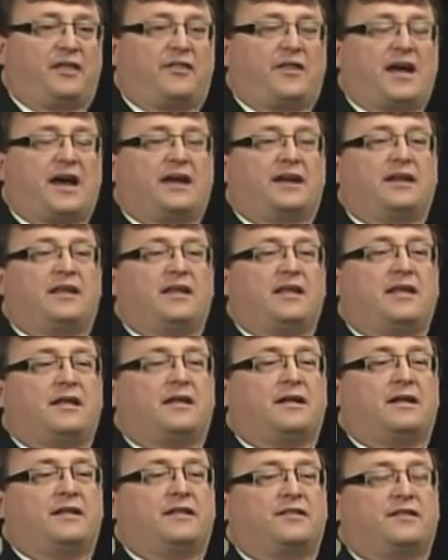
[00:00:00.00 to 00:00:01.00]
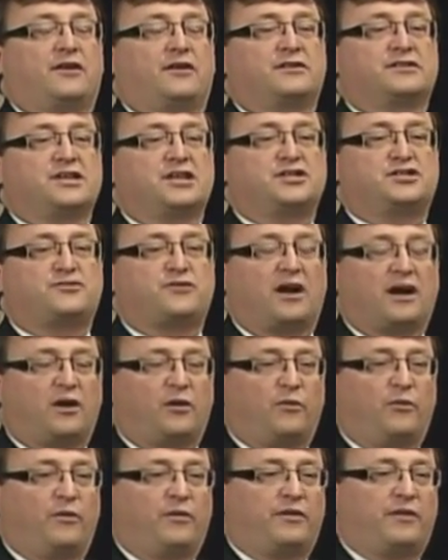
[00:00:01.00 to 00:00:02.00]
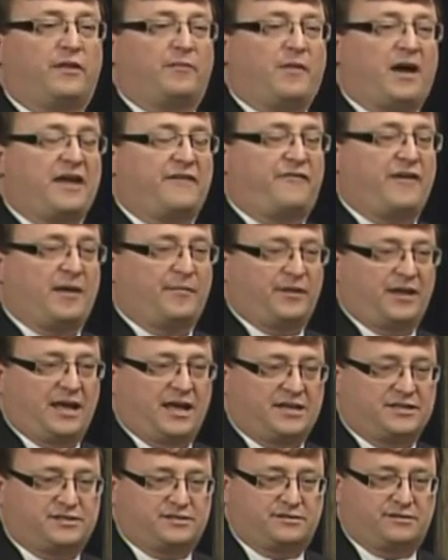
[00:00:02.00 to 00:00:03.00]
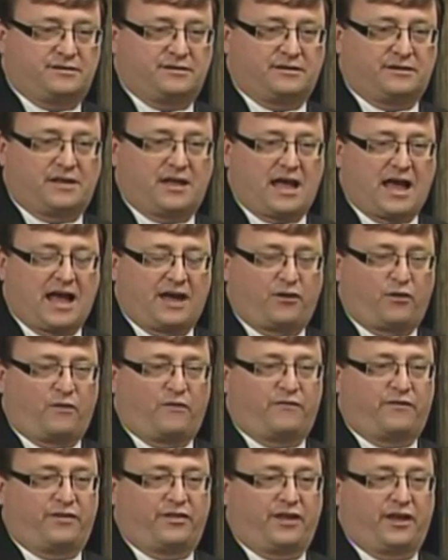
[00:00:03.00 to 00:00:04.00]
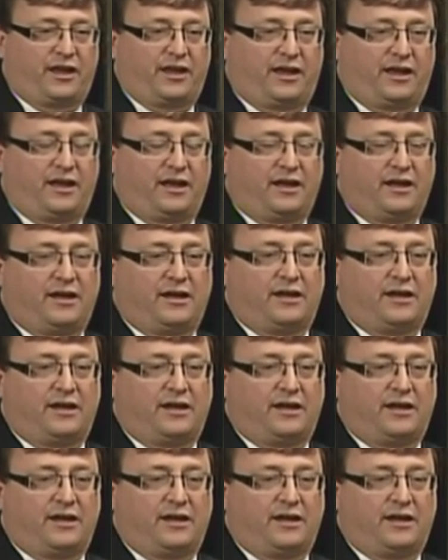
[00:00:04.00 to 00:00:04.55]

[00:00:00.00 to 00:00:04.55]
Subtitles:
that there's a struggle that my family has had over the